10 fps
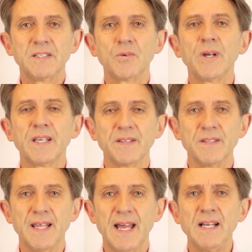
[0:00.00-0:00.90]
quicker
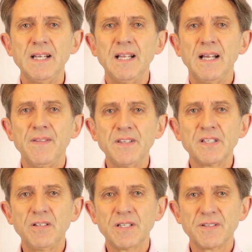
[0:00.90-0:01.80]
than that. And then
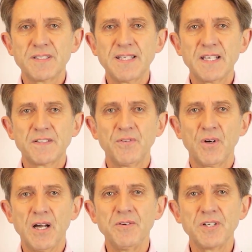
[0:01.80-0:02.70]
to look at the test
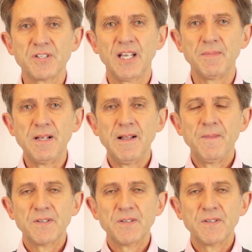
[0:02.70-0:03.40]
for ownership,